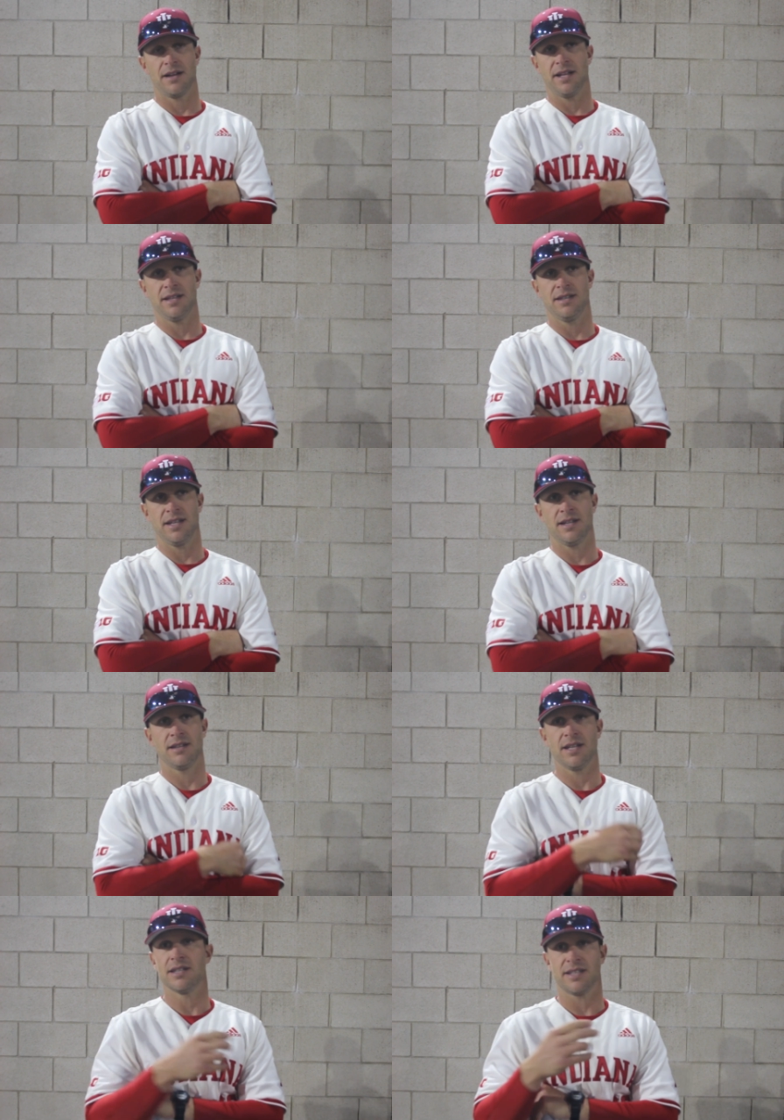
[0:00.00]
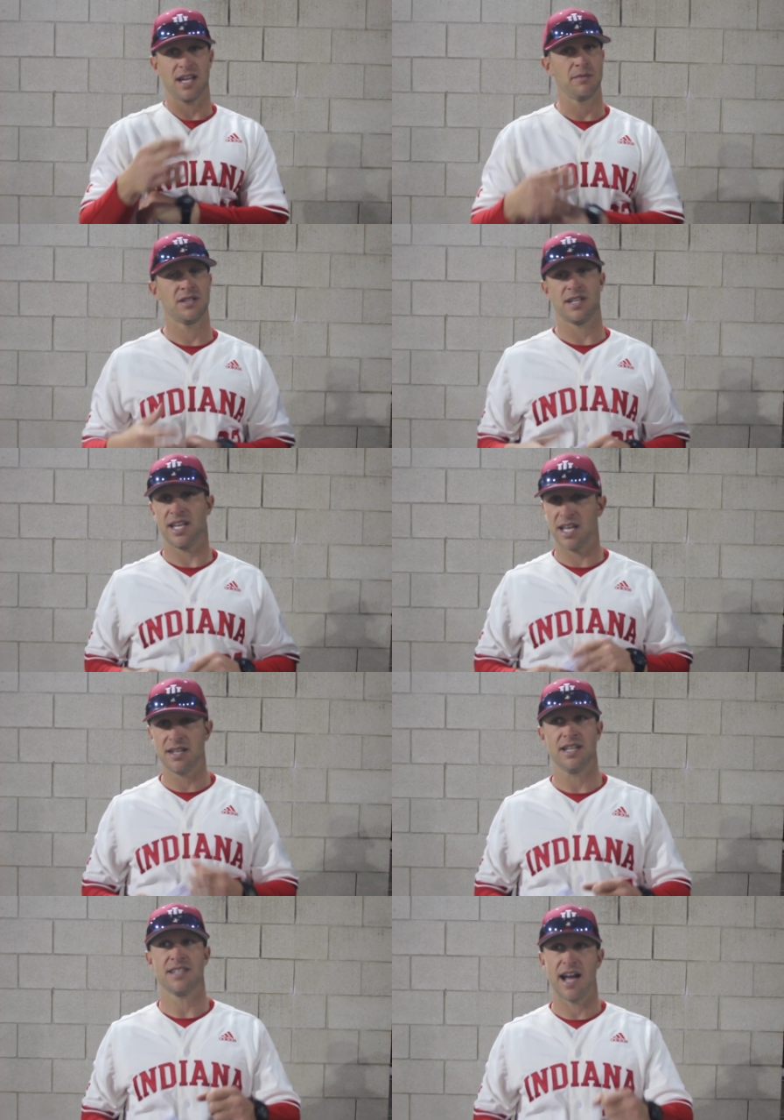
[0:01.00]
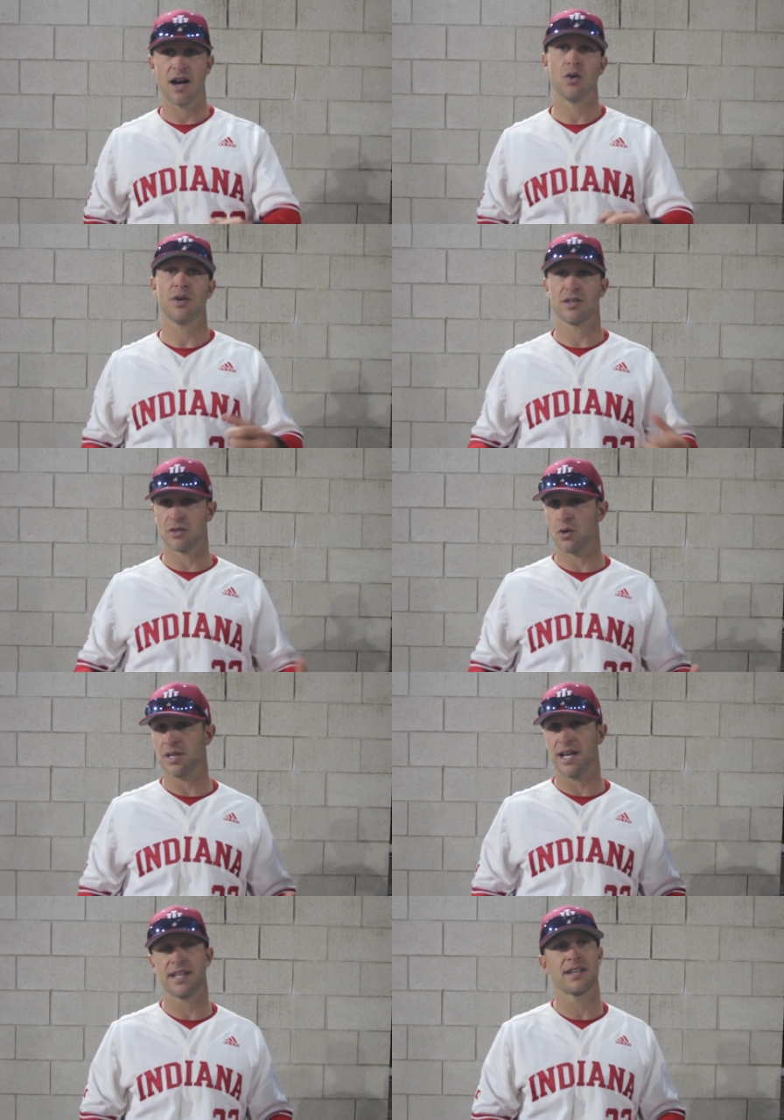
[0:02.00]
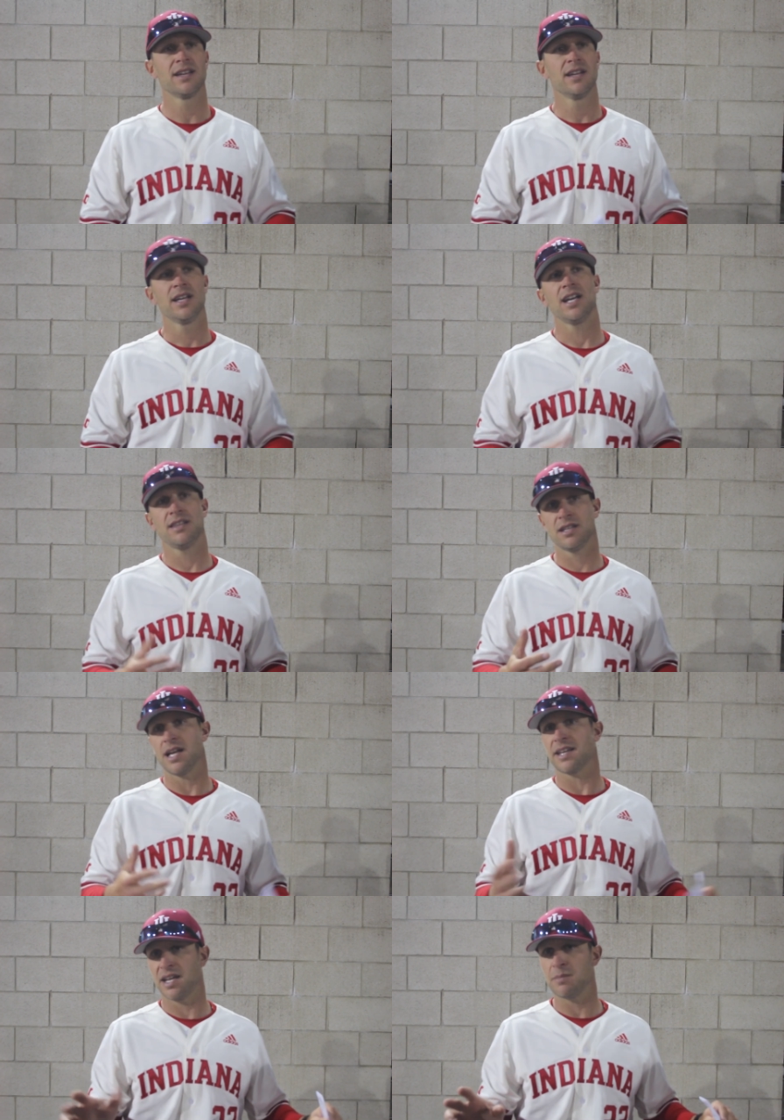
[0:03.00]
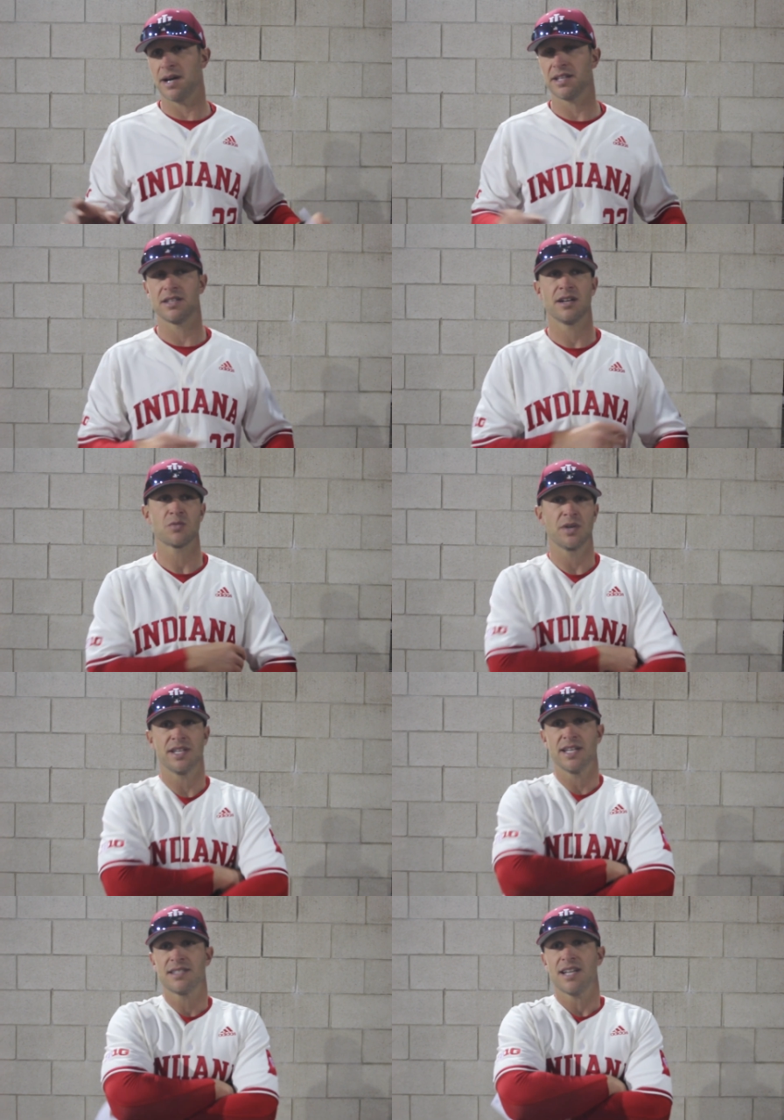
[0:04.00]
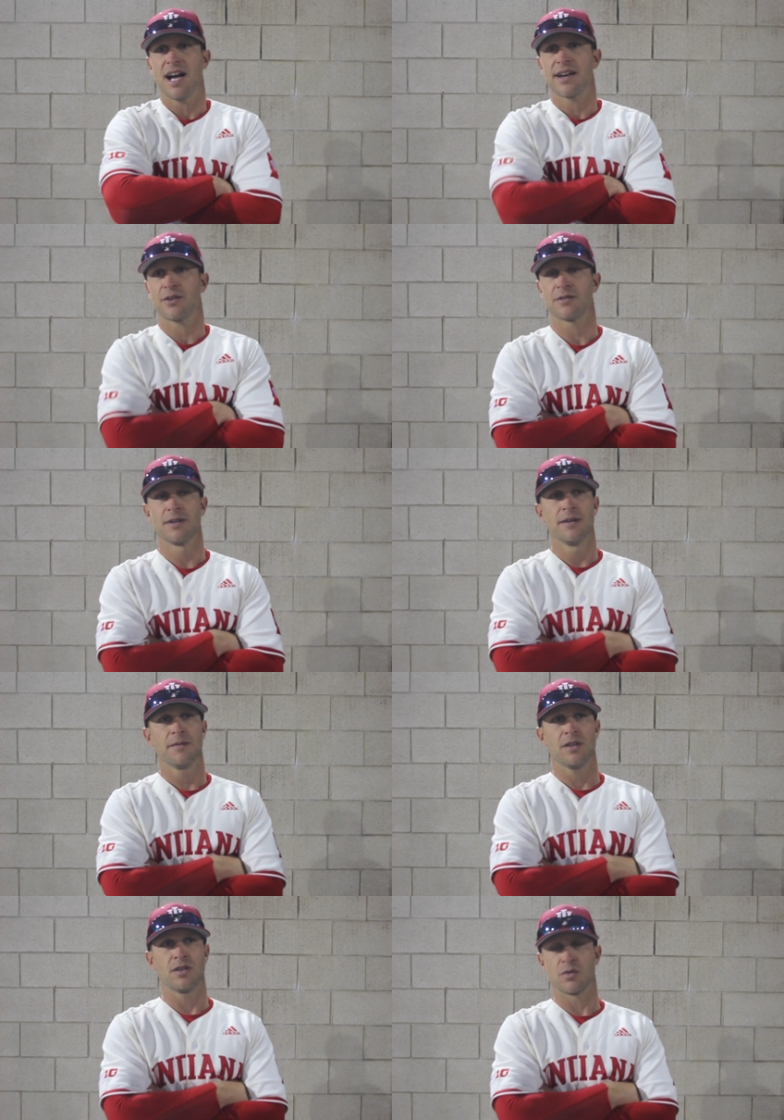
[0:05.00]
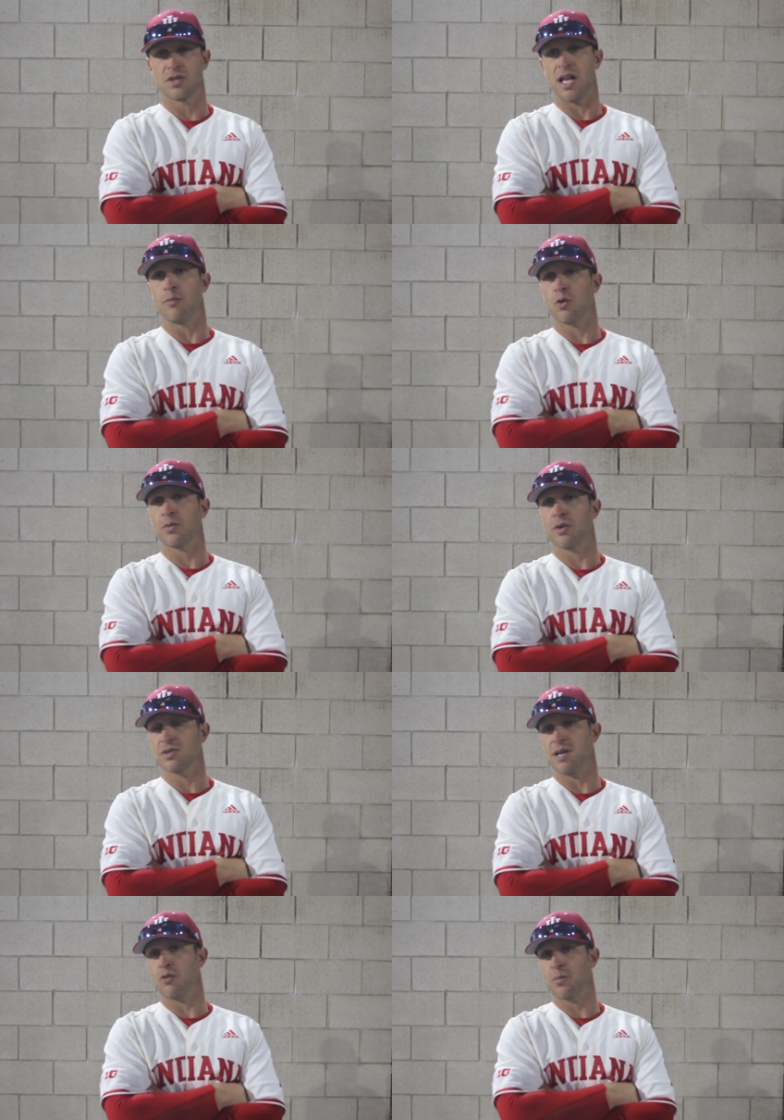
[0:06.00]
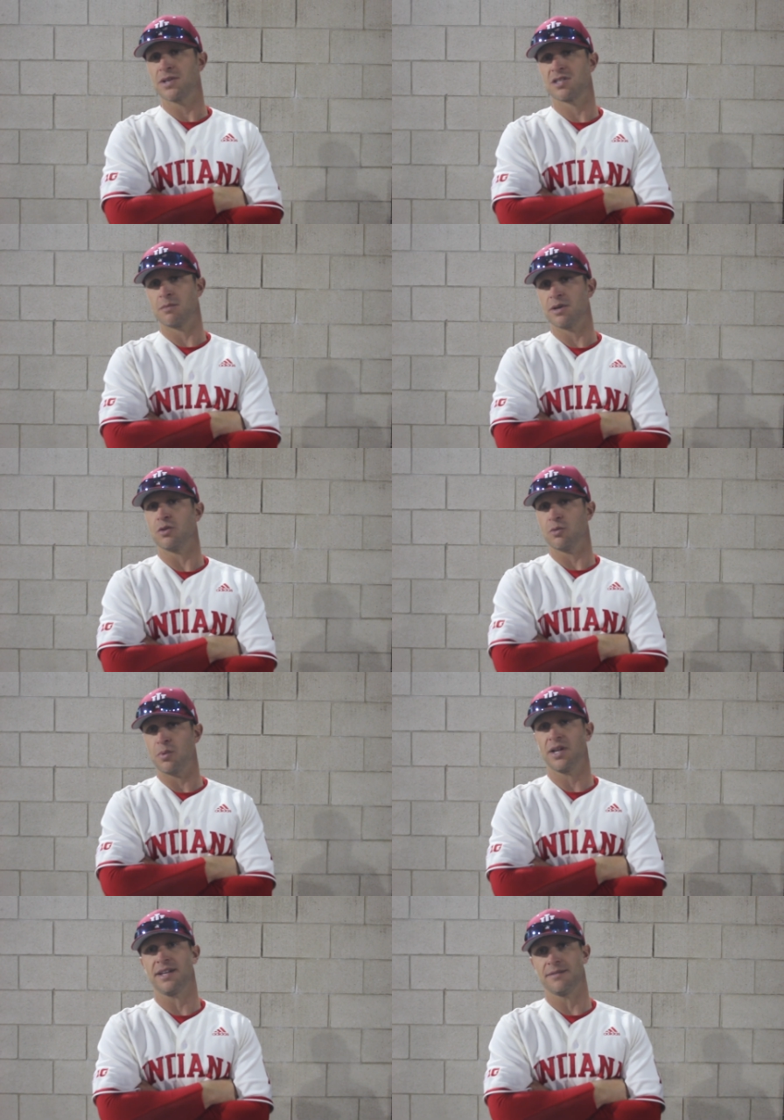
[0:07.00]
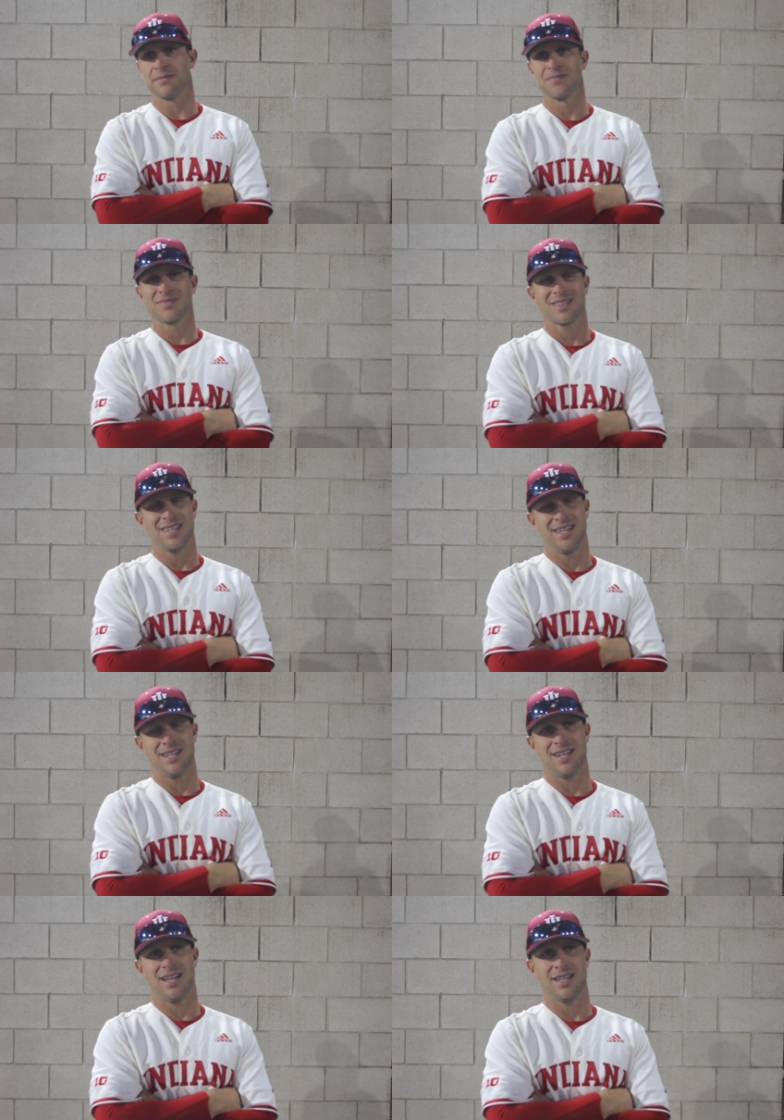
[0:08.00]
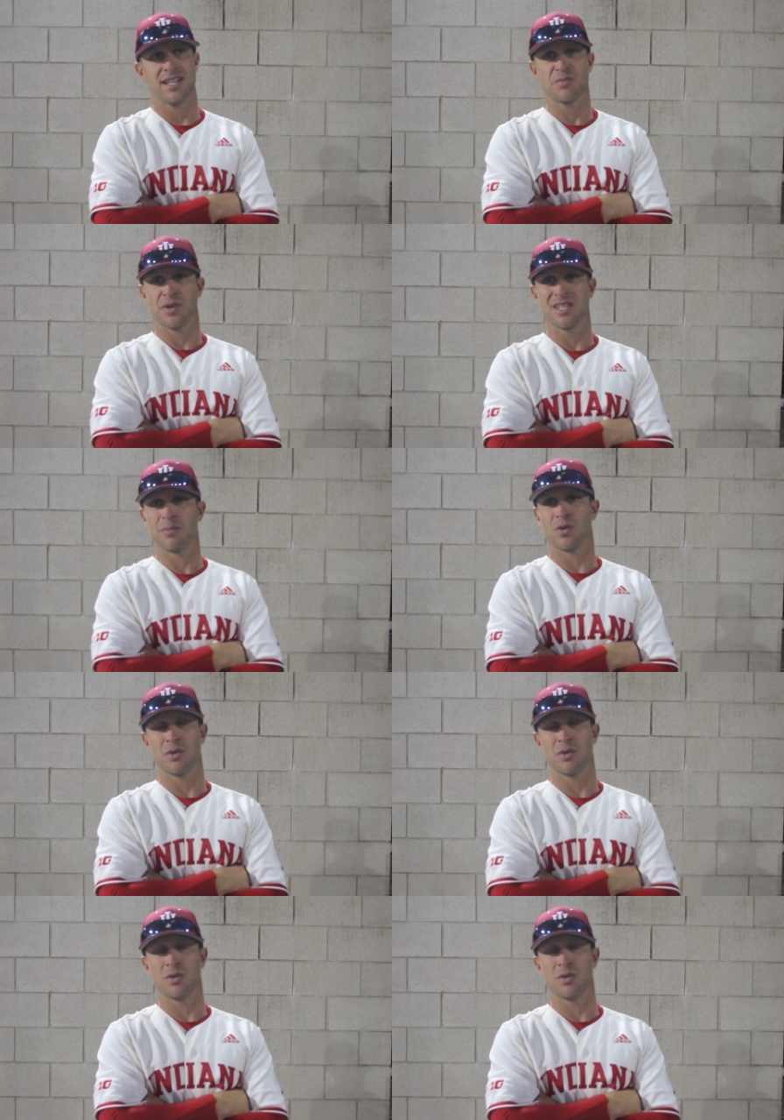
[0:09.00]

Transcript: in the game. He's in, he's out, he's locating, and then like anybody does when he gets tired, there was a lot more pitch in the middle of the plate, and that's pretty typical.